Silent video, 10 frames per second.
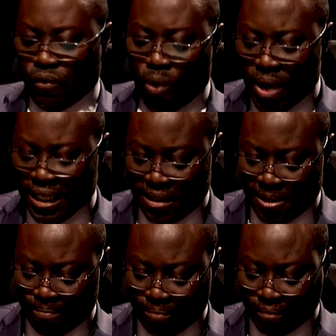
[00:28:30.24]
for
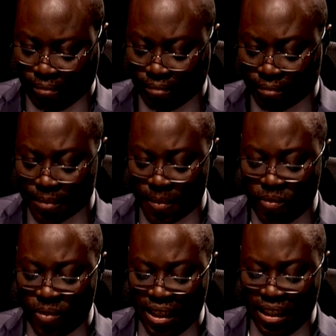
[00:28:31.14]
once,
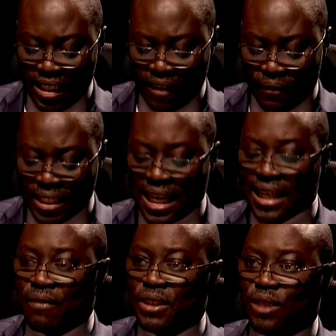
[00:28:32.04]
the fiscal
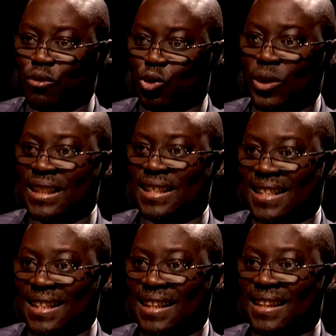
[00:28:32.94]
deficit for
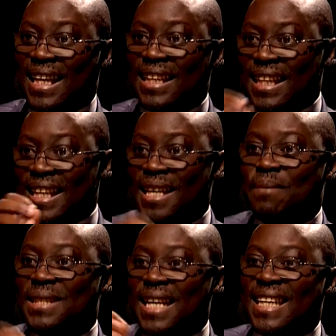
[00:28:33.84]
2016 that they keep
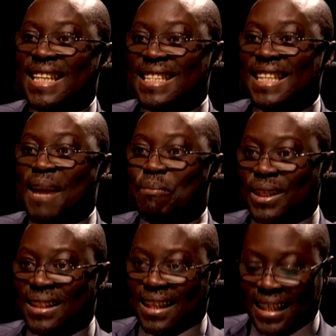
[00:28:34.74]
saying is
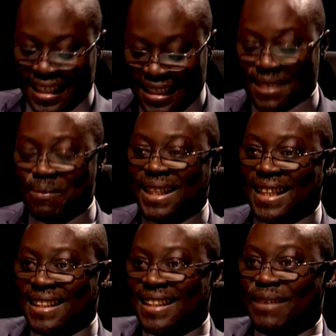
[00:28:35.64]
9.3. In this
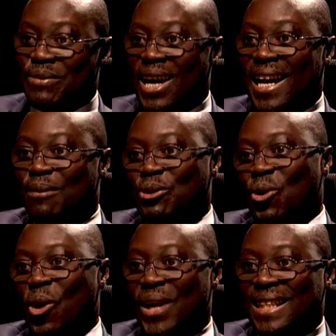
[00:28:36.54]
budget, they have now come to
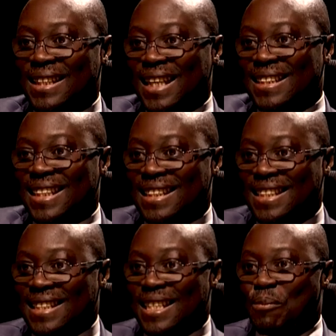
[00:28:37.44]
correct it that it is
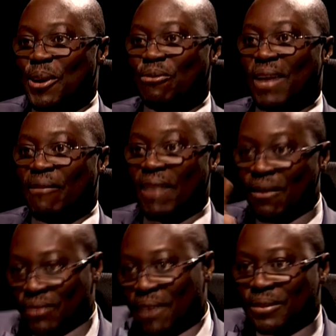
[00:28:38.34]
6.5
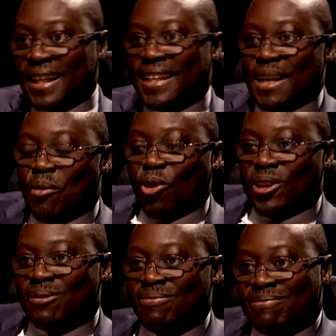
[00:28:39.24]
after I've taken them on.
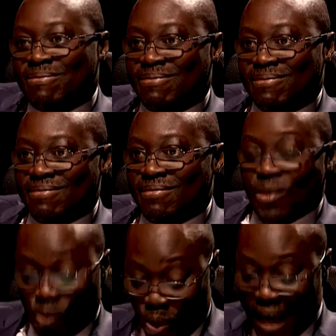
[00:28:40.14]

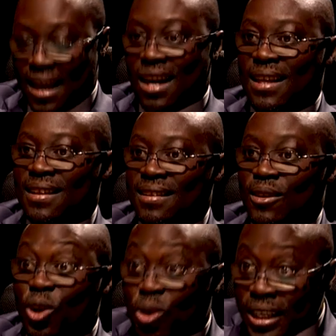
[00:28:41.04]
Quietly,
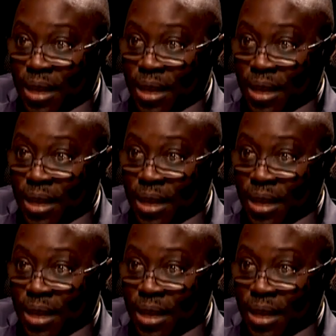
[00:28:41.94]
look,